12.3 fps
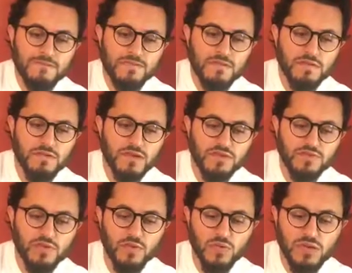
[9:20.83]
All right.
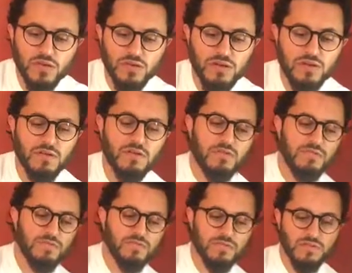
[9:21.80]
So
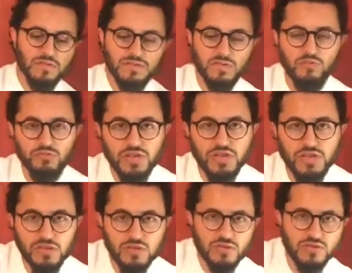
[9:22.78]

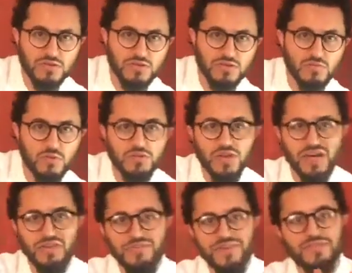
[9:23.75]
really, the
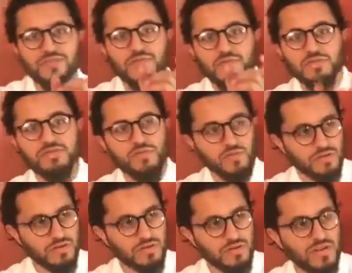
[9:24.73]
mudaf is the first
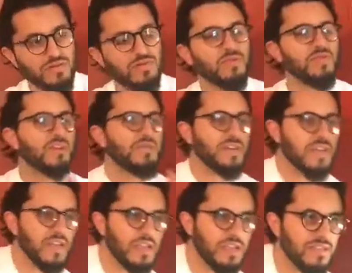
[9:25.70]
word, and the mudaf
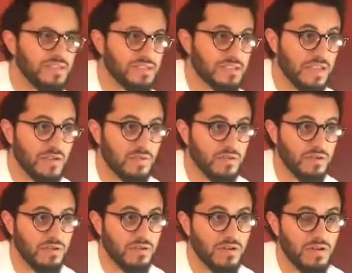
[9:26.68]
ilay is the second word.
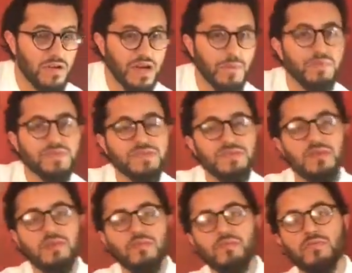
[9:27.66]
Opposite
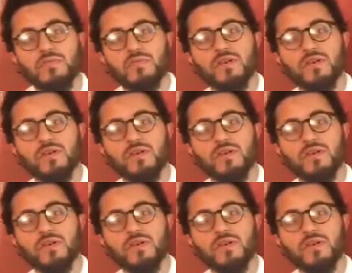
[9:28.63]
of